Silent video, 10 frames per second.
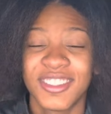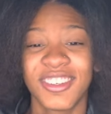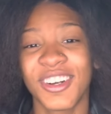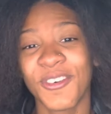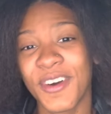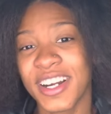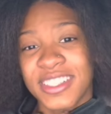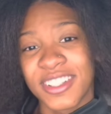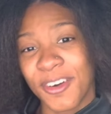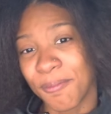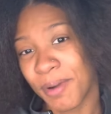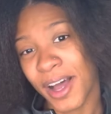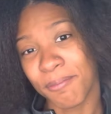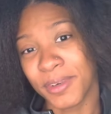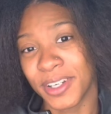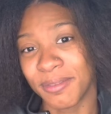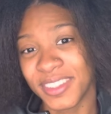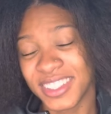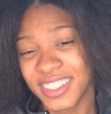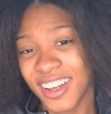You don't know where it's gonna pop up.
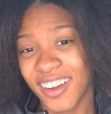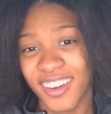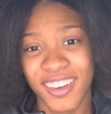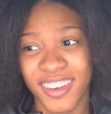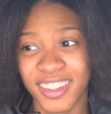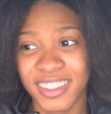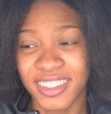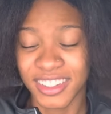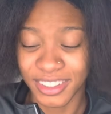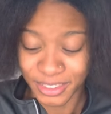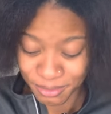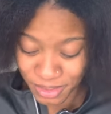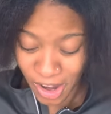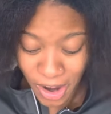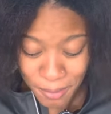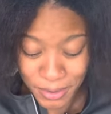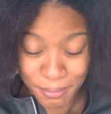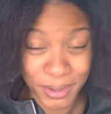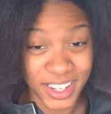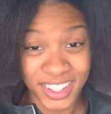It's called um,
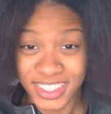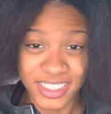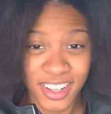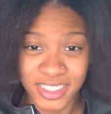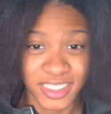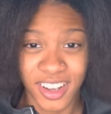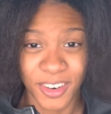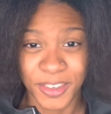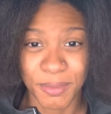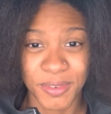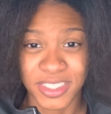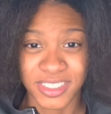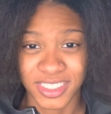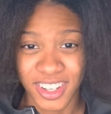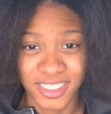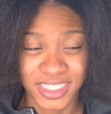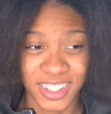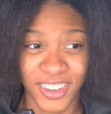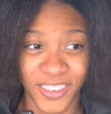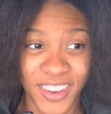karma, but it's also called reaping what you sow.
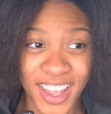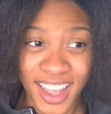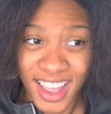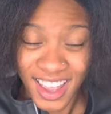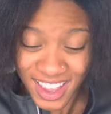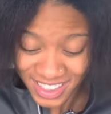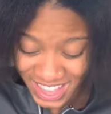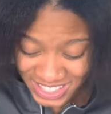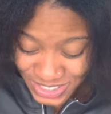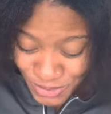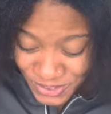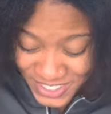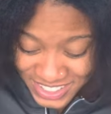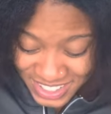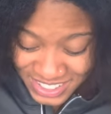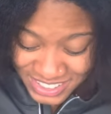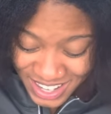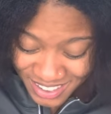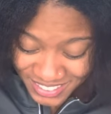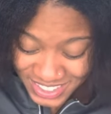So that's one reason I
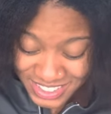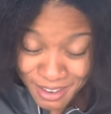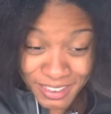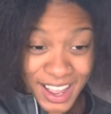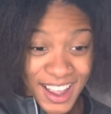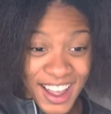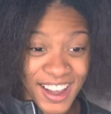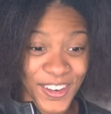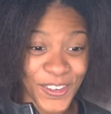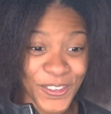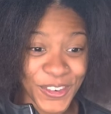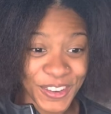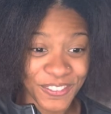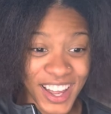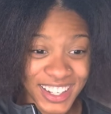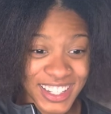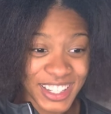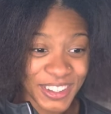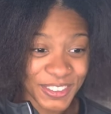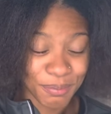stopped because I'm like, oh, if I
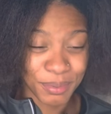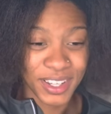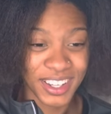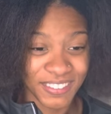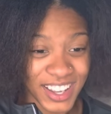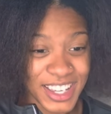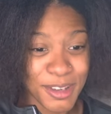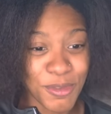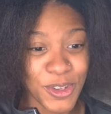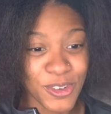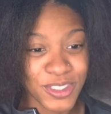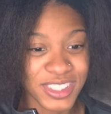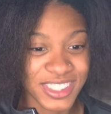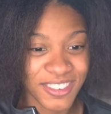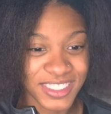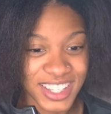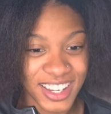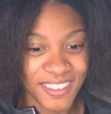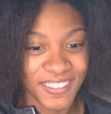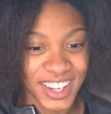keep if I keep using someone,
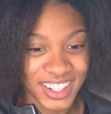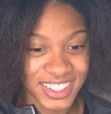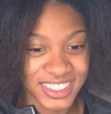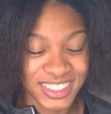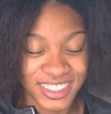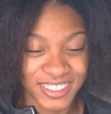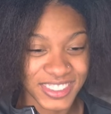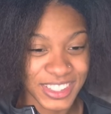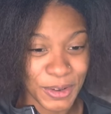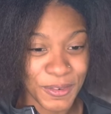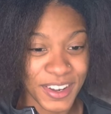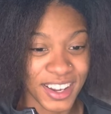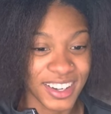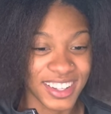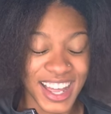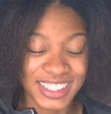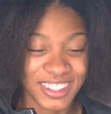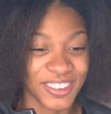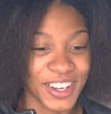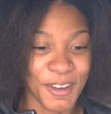take advantage of someone, that's
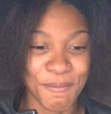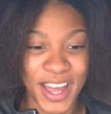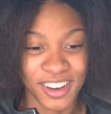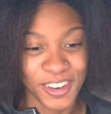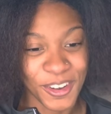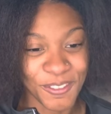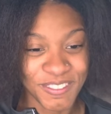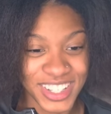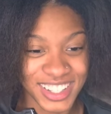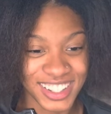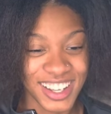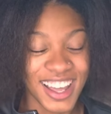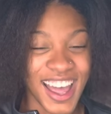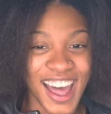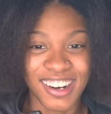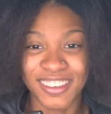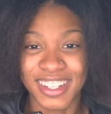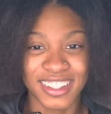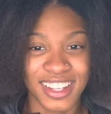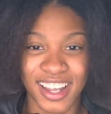gonna come back on me. I don't
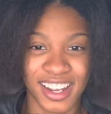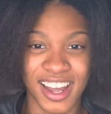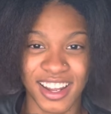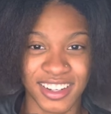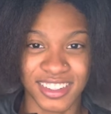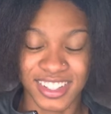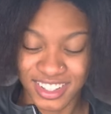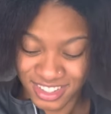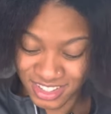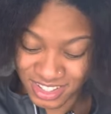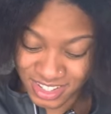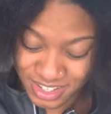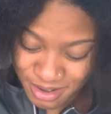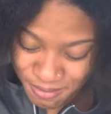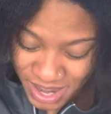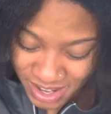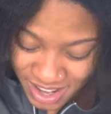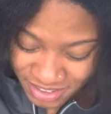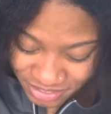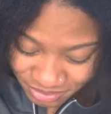need that kind of energy in my life.